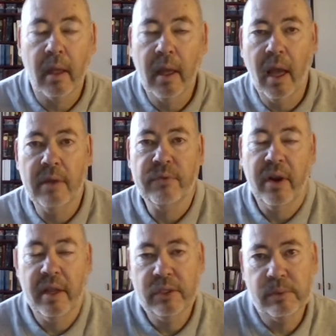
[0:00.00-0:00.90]
Hi
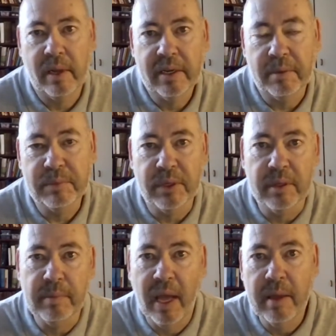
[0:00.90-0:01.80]
friends, welcome to the
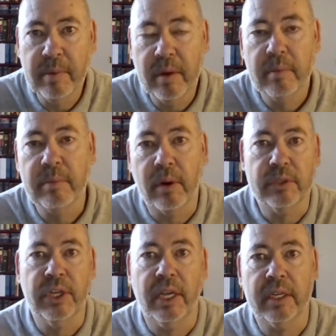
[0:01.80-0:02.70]
Bible
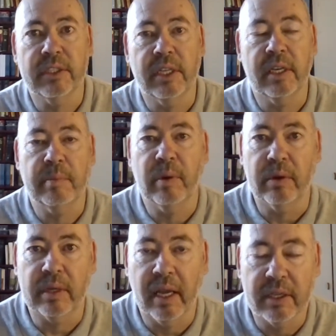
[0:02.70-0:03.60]
Project Daily
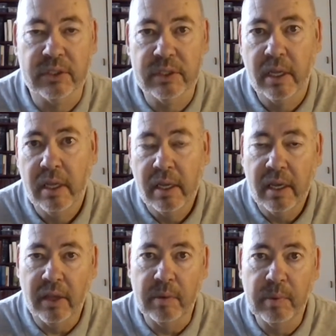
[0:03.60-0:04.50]
Podcast.
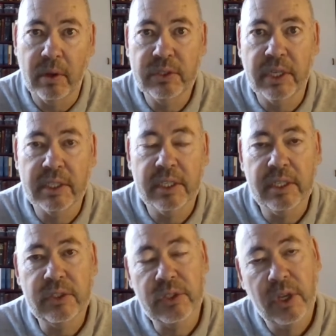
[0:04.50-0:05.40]
And the project
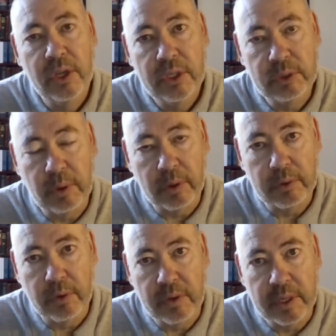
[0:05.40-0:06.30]
is to work
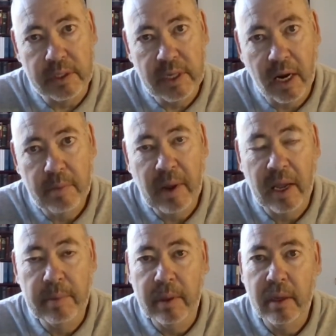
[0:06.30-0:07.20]
through the entire
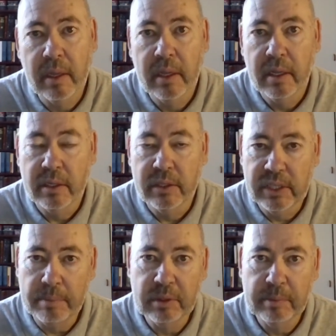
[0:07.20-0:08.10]
Bible,
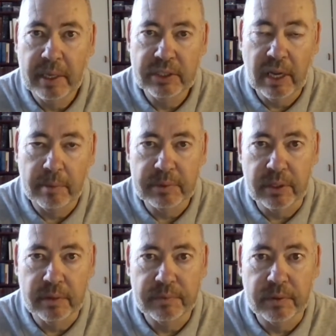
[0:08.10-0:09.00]
chapter by
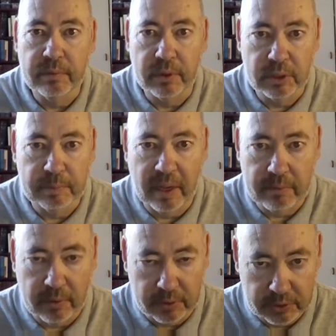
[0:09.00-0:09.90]
chapter, verse by
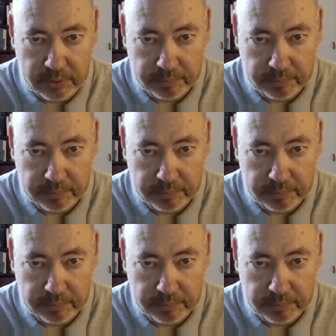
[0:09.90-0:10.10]
verse.